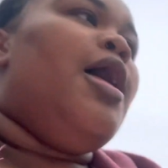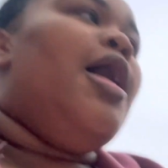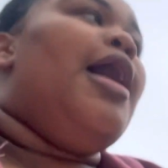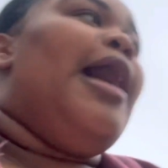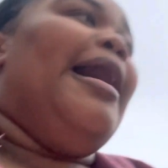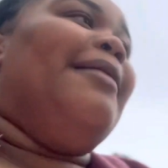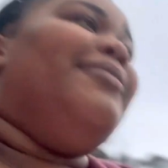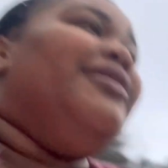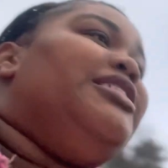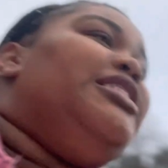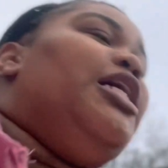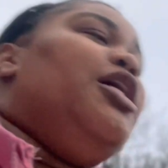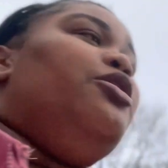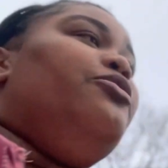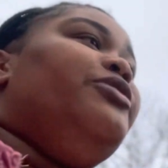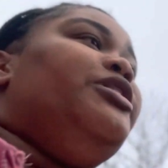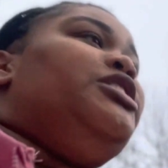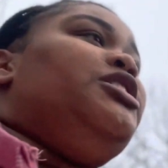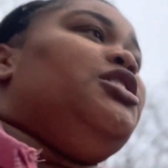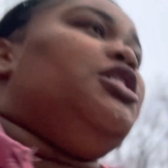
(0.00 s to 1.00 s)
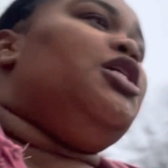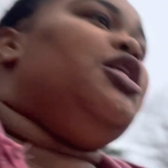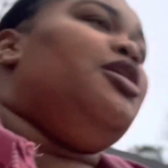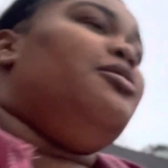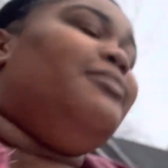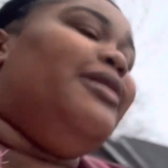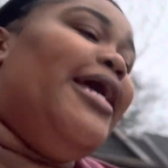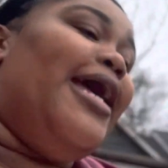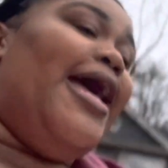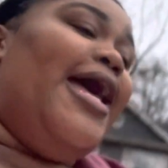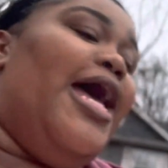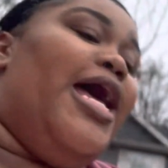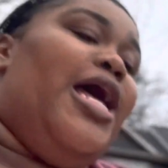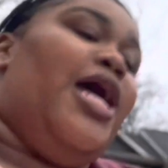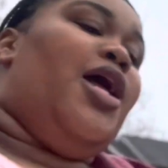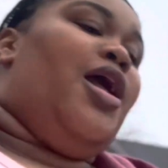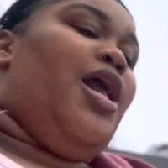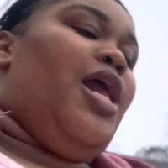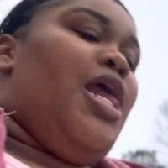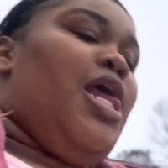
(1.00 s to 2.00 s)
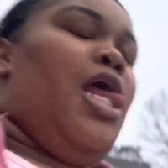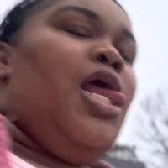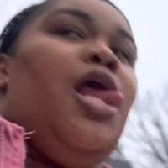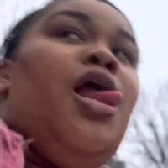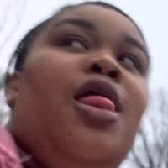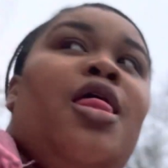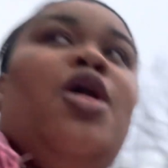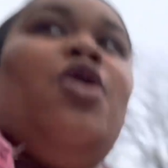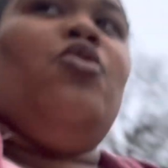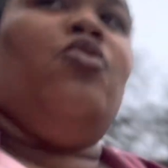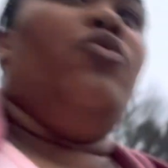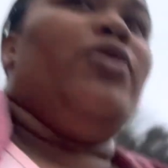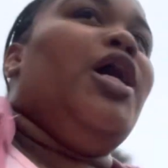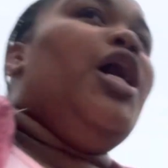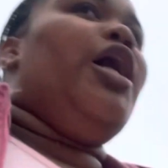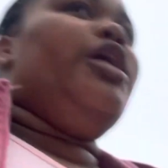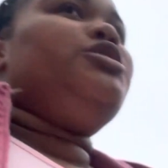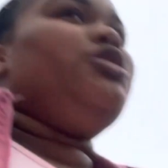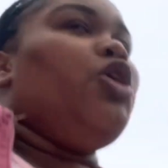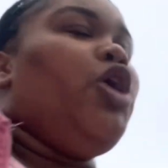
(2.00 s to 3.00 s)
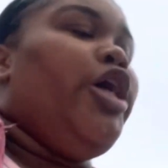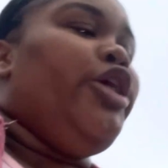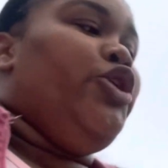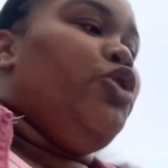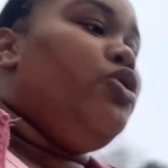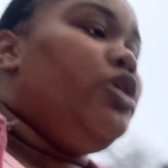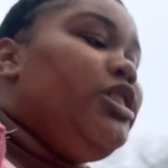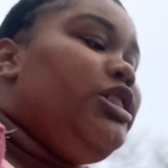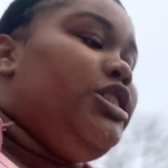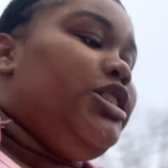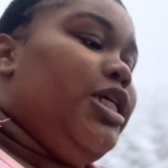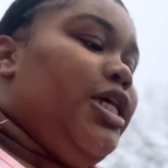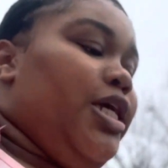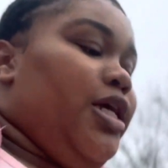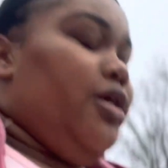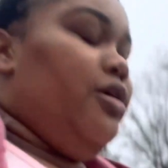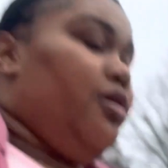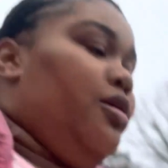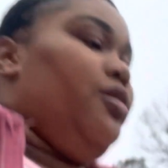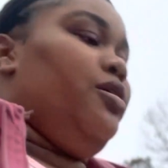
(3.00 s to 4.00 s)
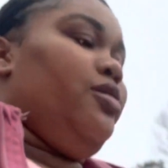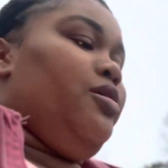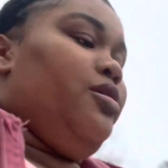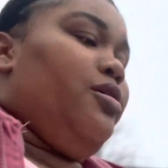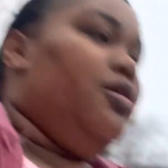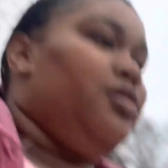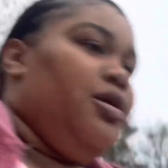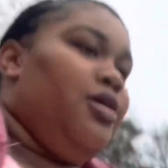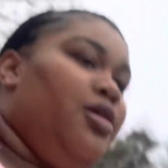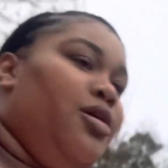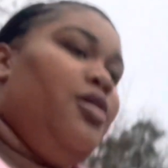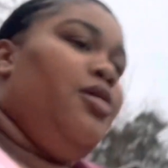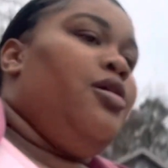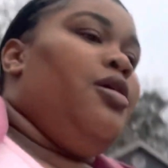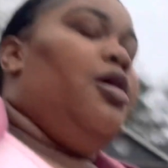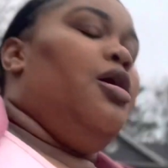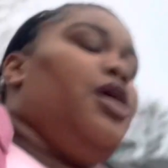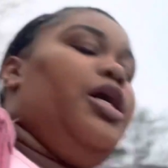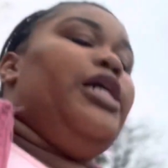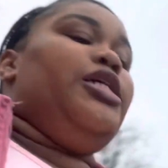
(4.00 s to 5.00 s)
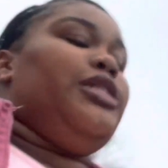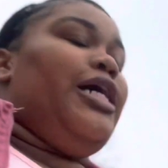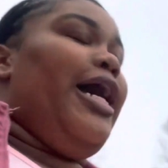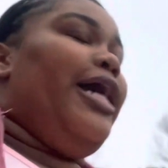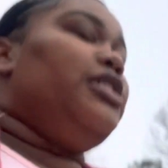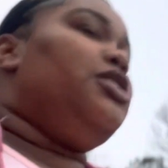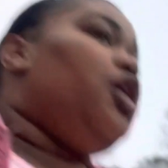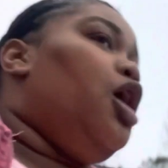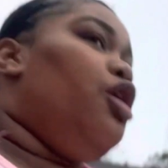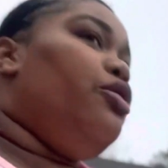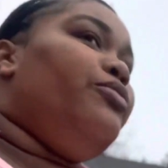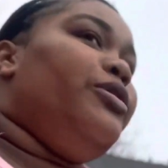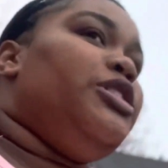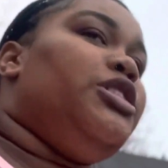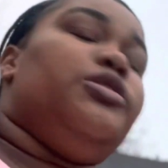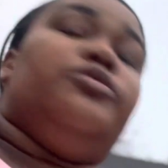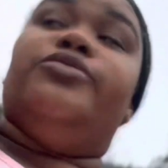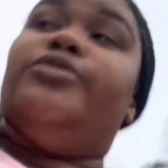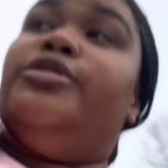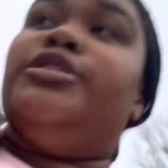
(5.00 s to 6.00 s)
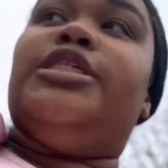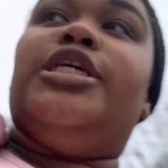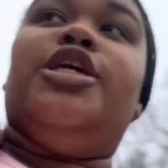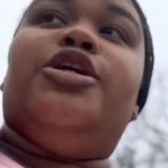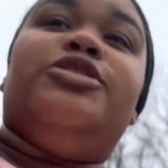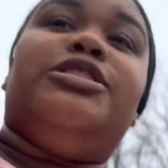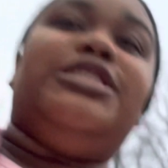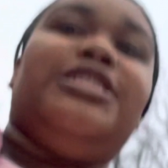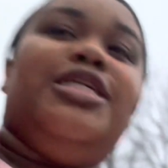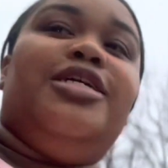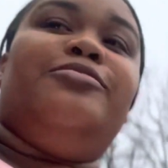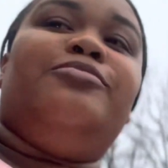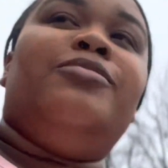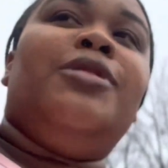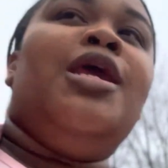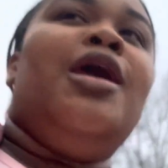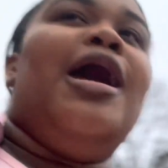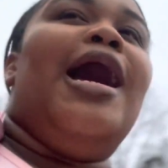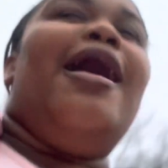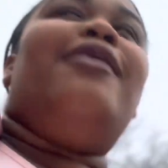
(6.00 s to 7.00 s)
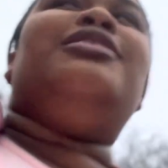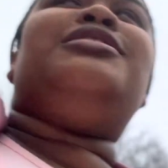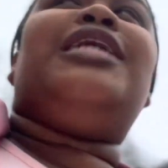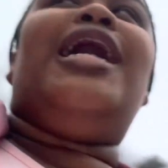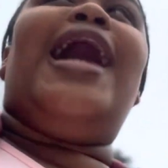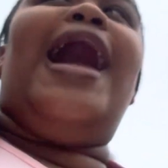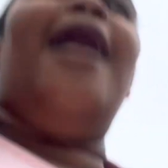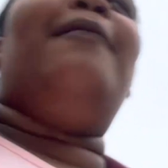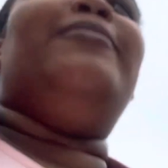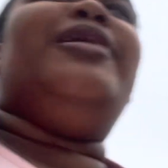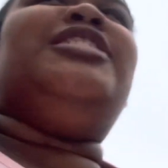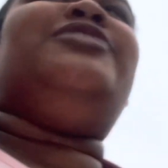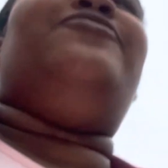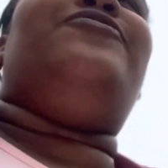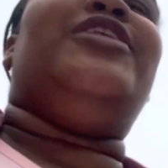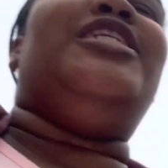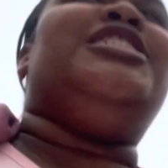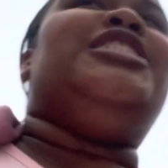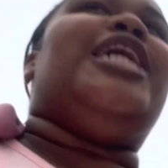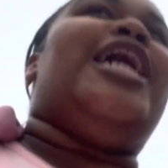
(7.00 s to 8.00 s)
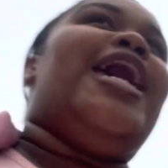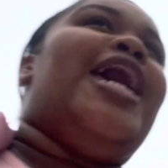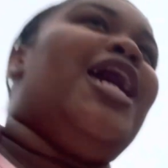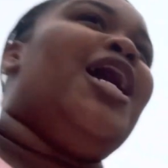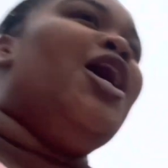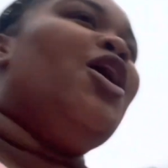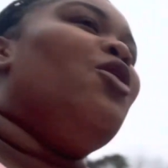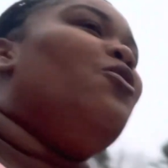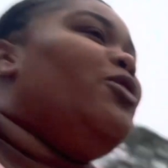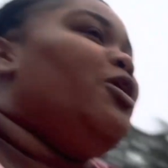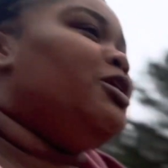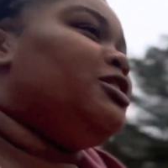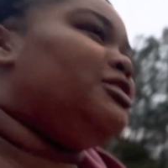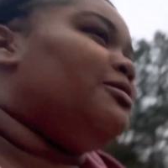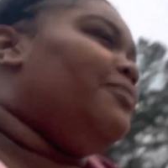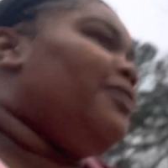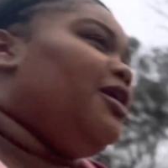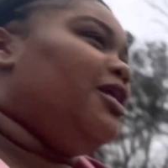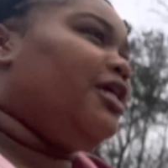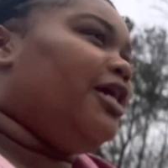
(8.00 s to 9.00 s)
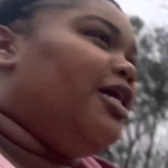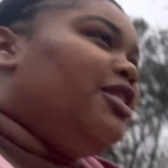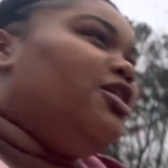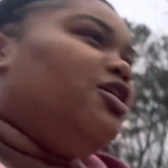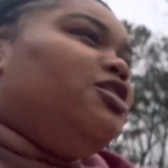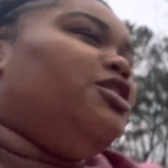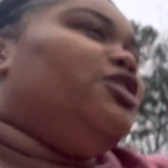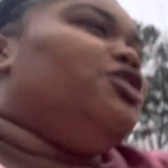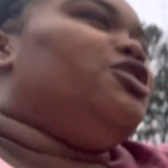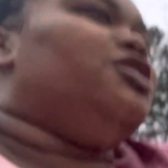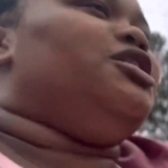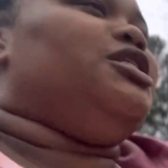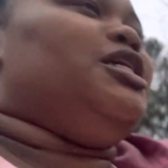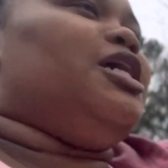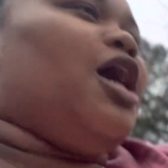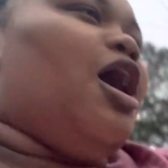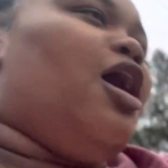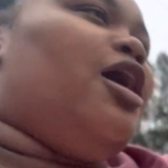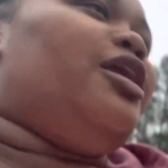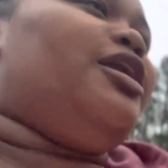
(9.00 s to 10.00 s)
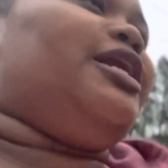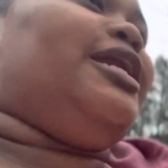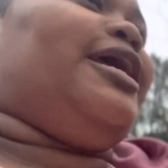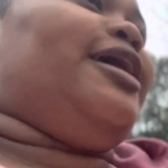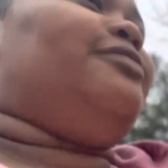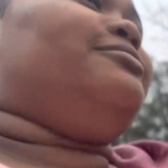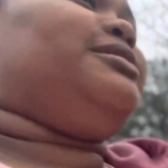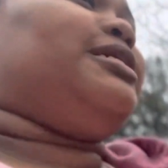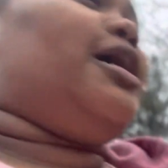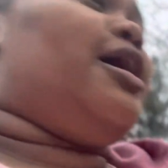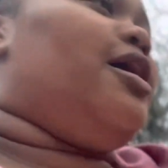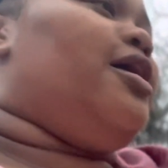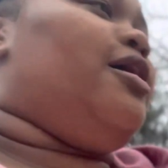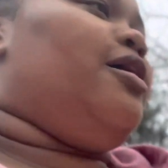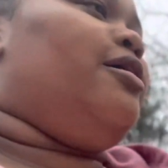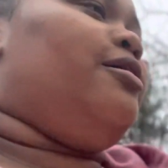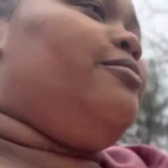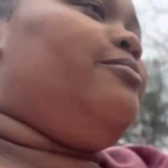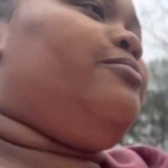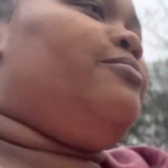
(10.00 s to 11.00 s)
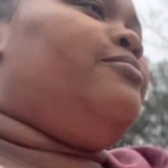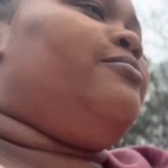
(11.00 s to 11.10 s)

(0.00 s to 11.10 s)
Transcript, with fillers: I've been telling Rich and them that we gotta start doing shit. Cause I had told Rich when we was in Houston, was like, I miss VJ. We used to be together literally all the damn time.